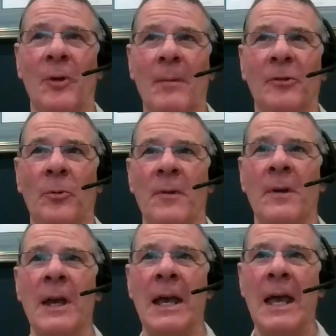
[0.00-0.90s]
So
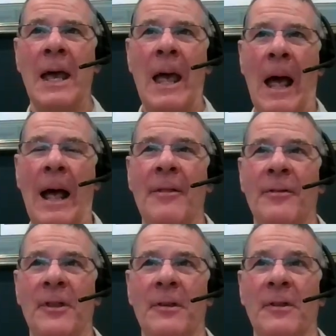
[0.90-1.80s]

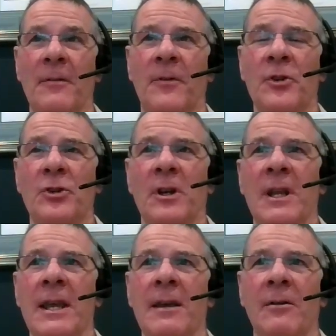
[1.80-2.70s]
the vision
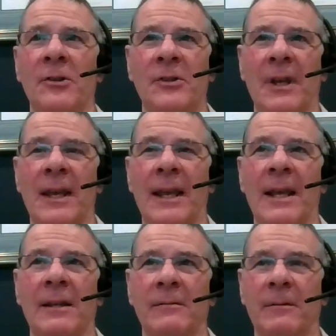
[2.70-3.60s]
here is taking
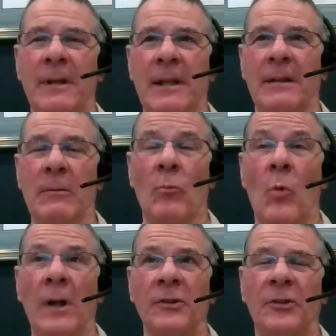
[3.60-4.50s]
it
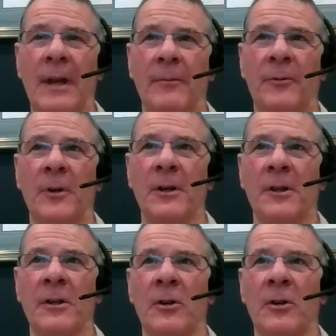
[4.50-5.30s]
one step further.